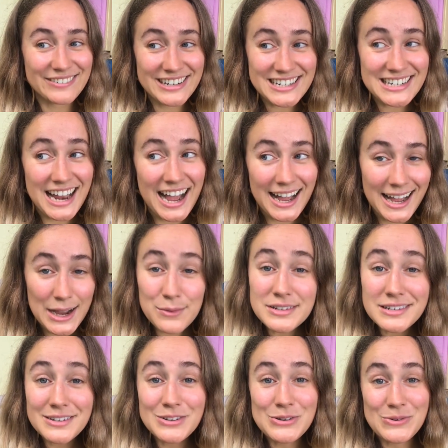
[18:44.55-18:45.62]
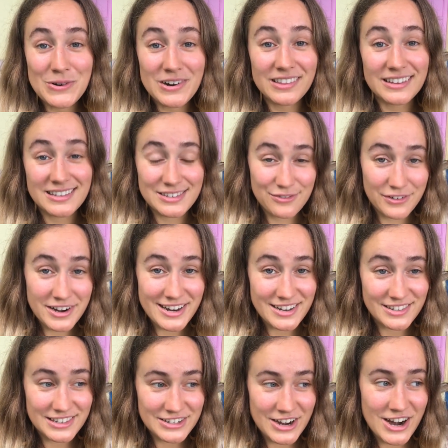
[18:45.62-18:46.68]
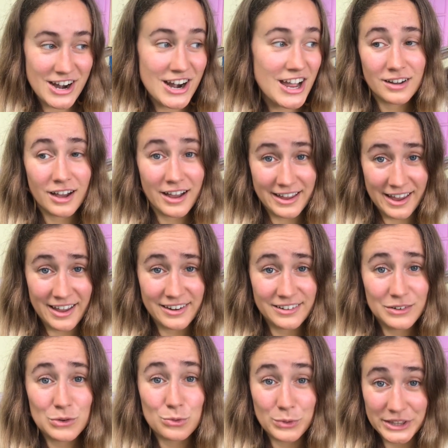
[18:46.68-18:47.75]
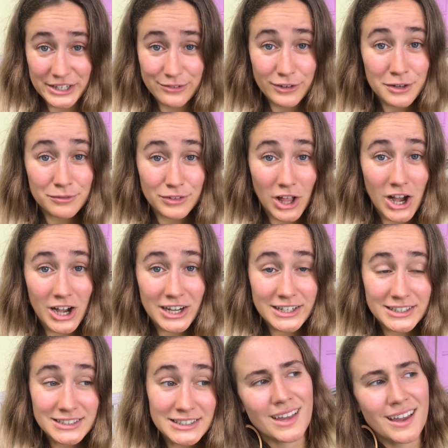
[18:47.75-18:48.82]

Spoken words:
which I was in New Orleans for Easter. Again, really fun vlog.